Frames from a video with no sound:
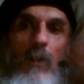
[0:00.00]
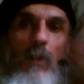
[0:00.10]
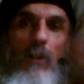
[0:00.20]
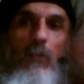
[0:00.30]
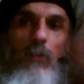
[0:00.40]

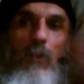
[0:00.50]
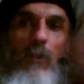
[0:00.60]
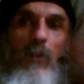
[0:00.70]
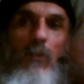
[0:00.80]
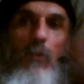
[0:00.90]
There are
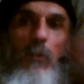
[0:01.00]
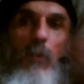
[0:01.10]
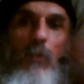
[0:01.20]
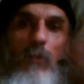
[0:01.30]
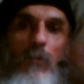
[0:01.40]
certainly
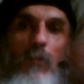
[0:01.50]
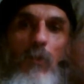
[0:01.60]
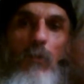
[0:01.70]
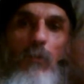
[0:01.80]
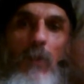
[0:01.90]
reports of
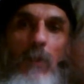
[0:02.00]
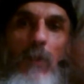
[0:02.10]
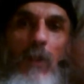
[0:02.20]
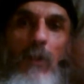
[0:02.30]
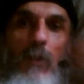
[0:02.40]
children being
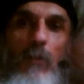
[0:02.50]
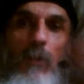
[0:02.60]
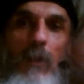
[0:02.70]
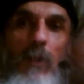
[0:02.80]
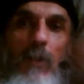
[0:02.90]
made ill
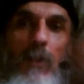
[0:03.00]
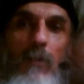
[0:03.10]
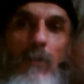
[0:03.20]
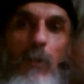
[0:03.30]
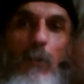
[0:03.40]
by eating
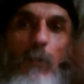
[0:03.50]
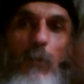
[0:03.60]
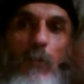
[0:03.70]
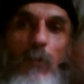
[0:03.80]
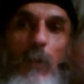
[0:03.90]
lantana
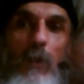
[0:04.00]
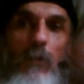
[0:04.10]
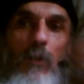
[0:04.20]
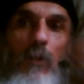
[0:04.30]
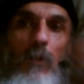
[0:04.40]
fruits,
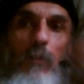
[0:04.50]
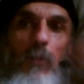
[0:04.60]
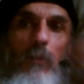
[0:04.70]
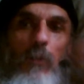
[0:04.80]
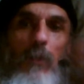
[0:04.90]
but
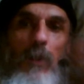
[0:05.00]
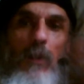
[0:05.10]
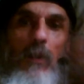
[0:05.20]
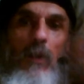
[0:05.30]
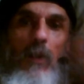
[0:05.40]
probably
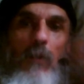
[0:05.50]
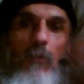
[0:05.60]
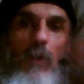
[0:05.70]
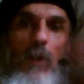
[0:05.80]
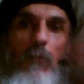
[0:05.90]

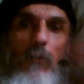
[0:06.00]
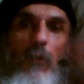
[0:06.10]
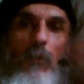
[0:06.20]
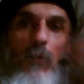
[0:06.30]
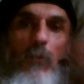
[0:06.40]
unripe
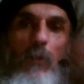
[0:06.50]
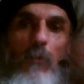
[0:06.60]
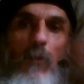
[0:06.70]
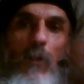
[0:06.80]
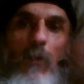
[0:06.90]
fruits were
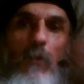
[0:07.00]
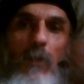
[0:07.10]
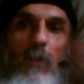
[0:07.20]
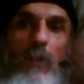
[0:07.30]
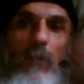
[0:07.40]

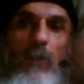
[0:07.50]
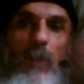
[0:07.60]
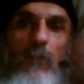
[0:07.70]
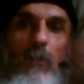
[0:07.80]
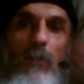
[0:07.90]
involved in these
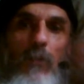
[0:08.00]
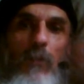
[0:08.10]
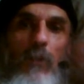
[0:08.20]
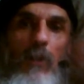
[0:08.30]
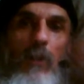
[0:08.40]

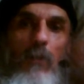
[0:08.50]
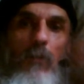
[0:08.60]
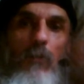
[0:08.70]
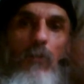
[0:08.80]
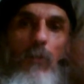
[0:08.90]
cases.
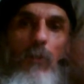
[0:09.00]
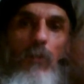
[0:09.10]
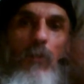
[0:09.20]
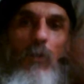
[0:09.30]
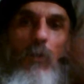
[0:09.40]

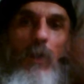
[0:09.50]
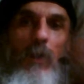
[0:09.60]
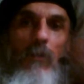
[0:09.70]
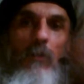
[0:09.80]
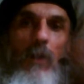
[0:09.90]
Distribution
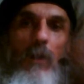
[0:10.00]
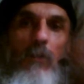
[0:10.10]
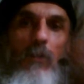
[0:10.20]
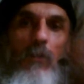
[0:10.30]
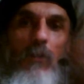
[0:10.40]
Queensland
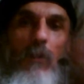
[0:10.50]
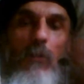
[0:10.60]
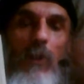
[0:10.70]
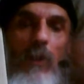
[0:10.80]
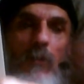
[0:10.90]
and New
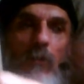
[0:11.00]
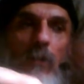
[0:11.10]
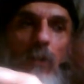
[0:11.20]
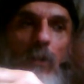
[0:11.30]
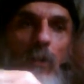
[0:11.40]
South Wales.
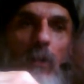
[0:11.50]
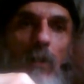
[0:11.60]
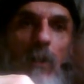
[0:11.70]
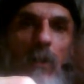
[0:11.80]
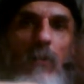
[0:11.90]

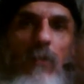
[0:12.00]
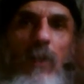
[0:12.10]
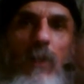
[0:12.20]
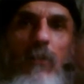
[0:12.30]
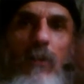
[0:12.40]
Now that's
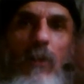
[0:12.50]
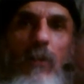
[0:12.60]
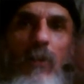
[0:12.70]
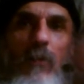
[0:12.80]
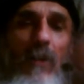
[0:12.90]

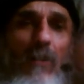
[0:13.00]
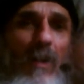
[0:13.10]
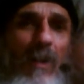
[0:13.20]
lantana camara.